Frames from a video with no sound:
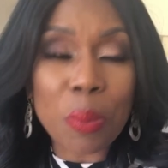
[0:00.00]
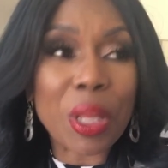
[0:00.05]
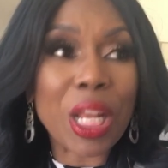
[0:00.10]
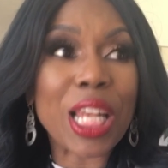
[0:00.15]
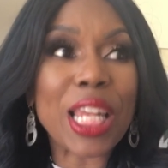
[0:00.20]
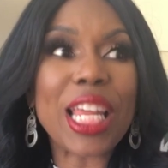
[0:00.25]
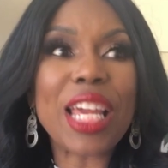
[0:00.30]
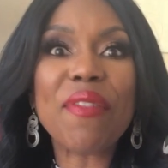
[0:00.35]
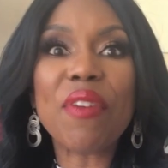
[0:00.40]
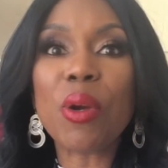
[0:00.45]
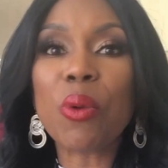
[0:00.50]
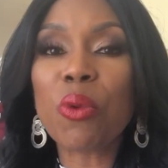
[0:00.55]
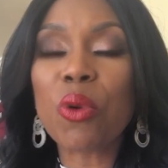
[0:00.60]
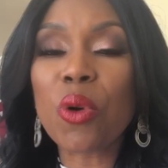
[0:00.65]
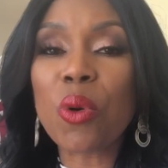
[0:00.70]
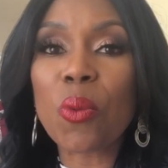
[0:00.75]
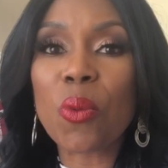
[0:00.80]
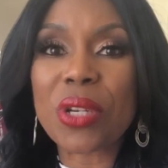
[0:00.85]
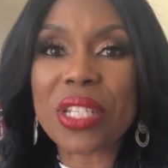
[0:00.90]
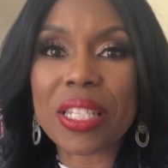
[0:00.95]
The living
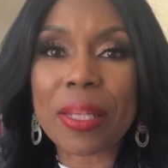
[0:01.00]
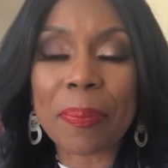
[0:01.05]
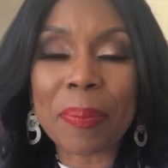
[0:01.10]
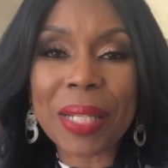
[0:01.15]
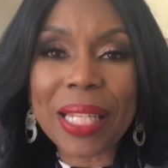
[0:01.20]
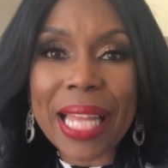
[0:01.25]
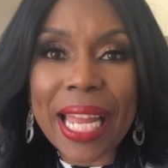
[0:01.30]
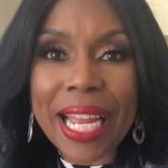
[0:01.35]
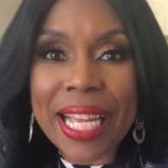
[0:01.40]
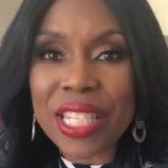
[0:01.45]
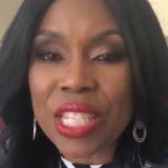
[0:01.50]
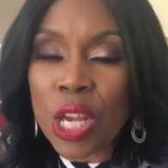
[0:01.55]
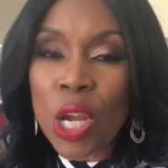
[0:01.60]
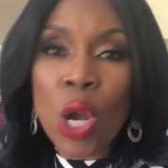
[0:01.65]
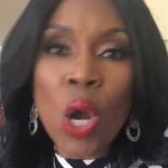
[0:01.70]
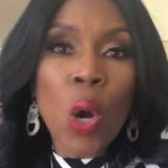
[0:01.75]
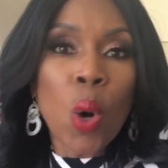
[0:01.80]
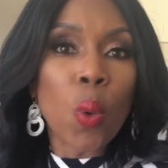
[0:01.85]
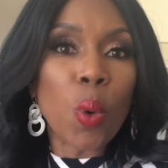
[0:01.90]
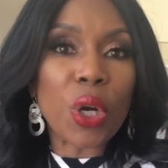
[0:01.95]
room was a place
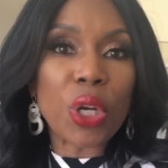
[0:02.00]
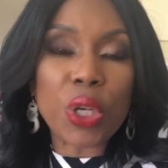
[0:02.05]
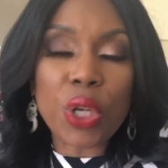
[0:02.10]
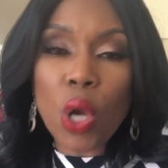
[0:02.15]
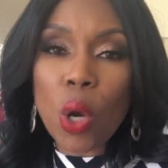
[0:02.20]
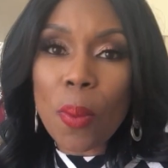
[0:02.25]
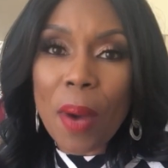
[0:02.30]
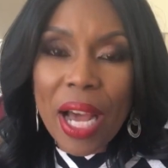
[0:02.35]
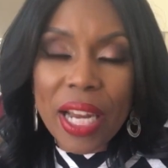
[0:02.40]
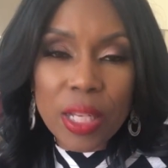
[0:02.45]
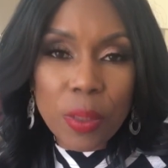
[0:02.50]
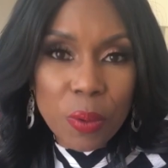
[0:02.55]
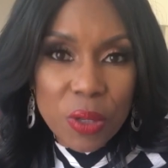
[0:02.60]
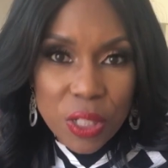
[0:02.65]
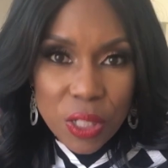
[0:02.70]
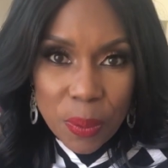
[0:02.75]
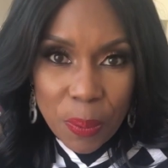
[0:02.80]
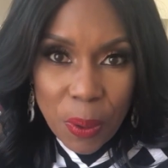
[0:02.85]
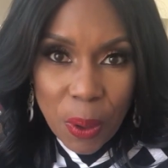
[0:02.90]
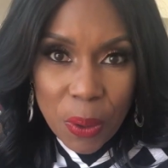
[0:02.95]
where nobody was
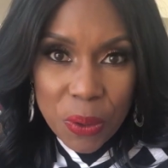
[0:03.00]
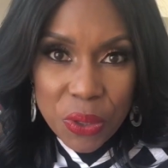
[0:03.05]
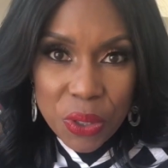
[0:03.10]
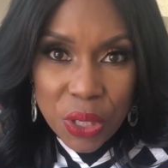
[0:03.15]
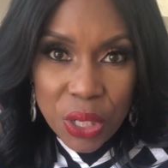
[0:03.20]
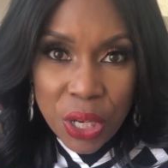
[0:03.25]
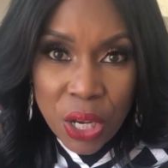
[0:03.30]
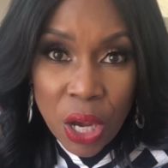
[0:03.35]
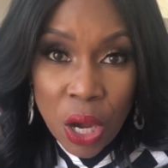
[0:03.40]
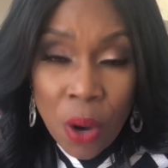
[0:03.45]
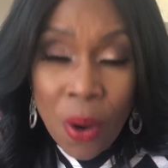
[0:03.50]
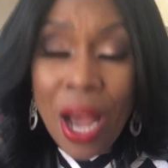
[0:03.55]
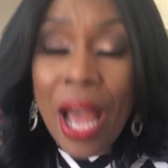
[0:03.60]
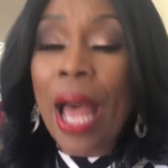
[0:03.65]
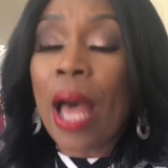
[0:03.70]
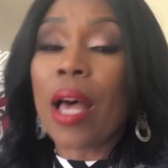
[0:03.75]
supposed to go.